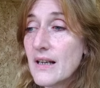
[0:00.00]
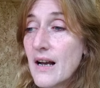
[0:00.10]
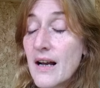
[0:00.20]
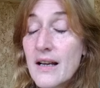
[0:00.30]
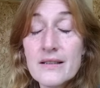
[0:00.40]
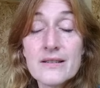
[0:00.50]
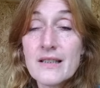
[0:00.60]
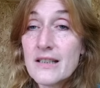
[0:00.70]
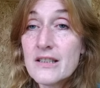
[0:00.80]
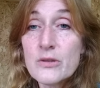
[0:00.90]
I
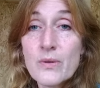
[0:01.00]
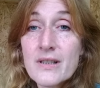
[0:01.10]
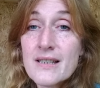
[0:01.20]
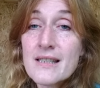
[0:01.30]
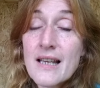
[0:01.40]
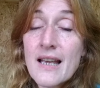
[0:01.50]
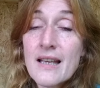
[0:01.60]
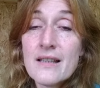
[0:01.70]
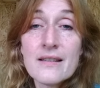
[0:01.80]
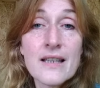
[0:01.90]
just wanted to
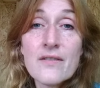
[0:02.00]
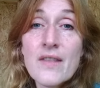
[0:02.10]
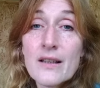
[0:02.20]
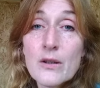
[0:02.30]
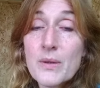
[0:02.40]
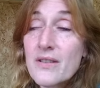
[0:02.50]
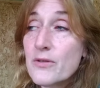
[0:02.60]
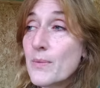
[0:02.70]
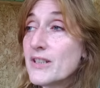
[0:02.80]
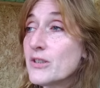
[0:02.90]
say, give that little bit of
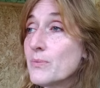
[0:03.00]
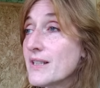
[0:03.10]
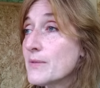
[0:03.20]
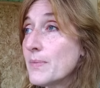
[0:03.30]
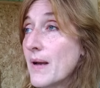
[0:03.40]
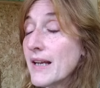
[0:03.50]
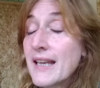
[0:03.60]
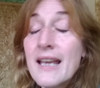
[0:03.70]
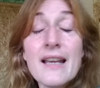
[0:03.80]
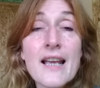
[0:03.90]
information because I
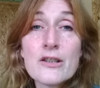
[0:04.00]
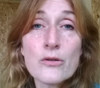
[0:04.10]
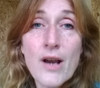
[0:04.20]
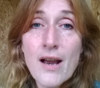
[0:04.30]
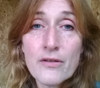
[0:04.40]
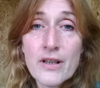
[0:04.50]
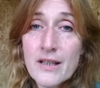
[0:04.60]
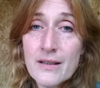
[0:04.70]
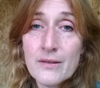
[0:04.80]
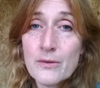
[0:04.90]
can't answer
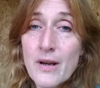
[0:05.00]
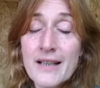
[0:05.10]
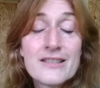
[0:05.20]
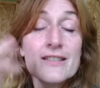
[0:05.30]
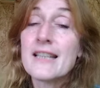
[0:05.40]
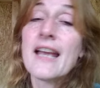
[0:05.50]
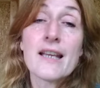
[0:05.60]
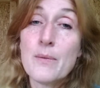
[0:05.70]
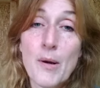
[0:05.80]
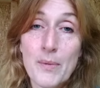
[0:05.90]
I just can't
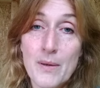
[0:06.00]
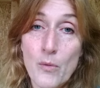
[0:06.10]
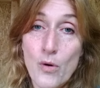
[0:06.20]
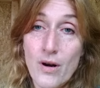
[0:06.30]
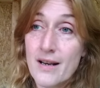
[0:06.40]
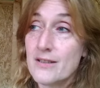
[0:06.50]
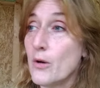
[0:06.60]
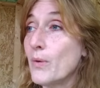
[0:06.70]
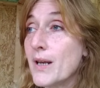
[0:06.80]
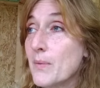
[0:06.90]
keep up anymore. And I
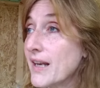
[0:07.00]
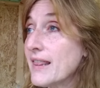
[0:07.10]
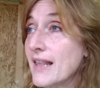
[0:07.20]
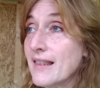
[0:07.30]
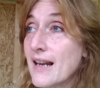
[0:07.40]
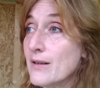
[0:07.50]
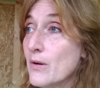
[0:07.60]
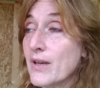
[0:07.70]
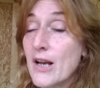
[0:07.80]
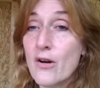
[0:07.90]
don't want anybody to think that I
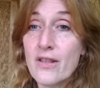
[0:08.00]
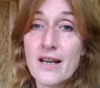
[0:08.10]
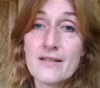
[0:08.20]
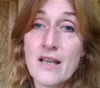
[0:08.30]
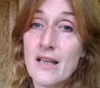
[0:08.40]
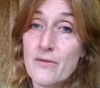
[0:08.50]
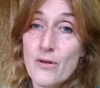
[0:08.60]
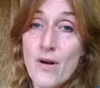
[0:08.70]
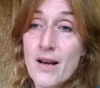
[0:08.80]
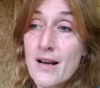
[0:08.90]
don't care or that I take it for
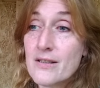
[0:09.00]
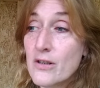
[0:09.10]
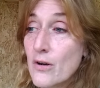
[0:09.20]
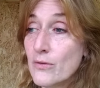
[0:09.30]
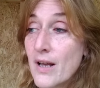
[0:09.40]
granted. I don't.